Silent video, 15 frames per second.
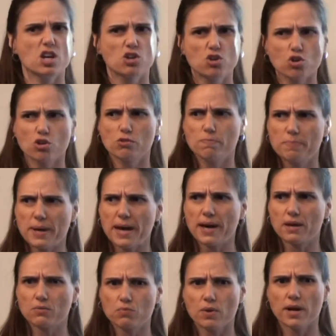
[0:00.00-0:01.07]
good,
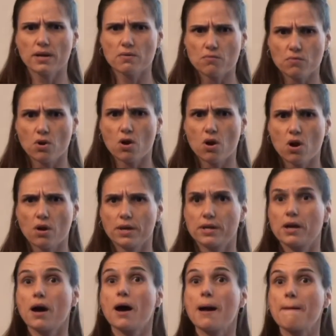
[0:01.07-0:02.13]
bad, right, wrong, and
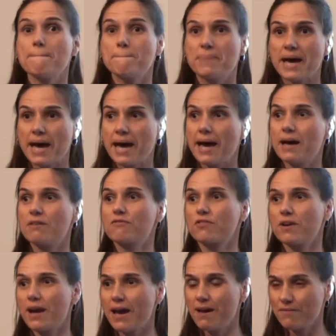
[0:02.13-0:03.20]
I'm bad for
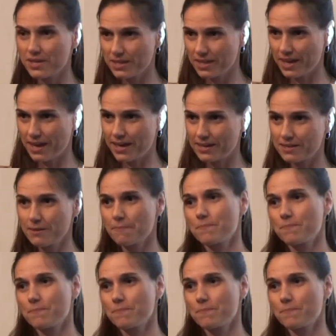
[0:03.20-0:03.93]
having that.